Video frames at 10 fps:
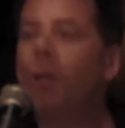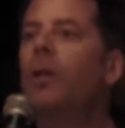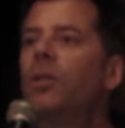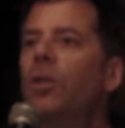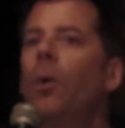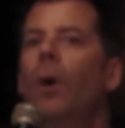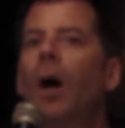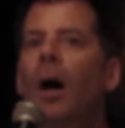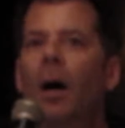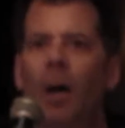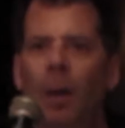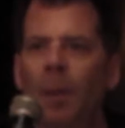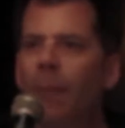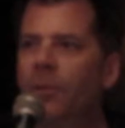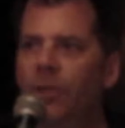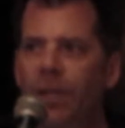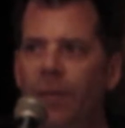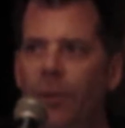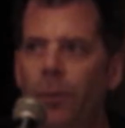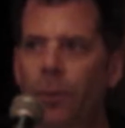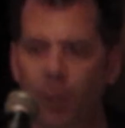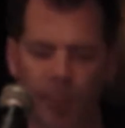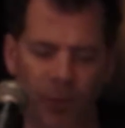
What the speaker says: So, I'm just going to give you a little bit